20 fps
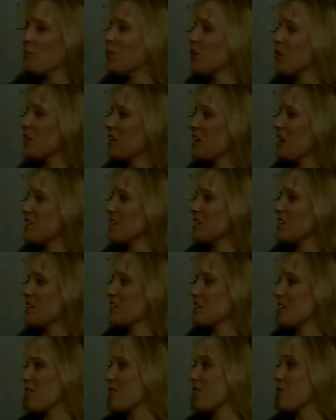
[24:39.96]
I'll meet you
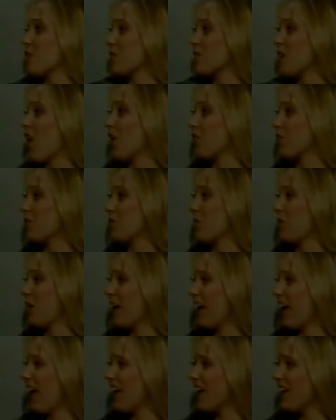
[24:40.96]
downstairs after I talk to him,
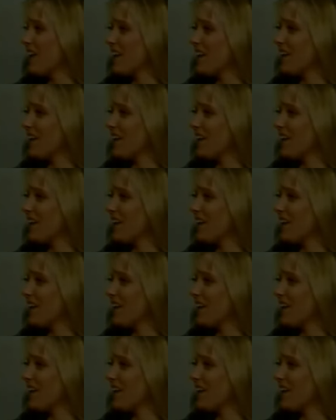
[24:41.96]
okay?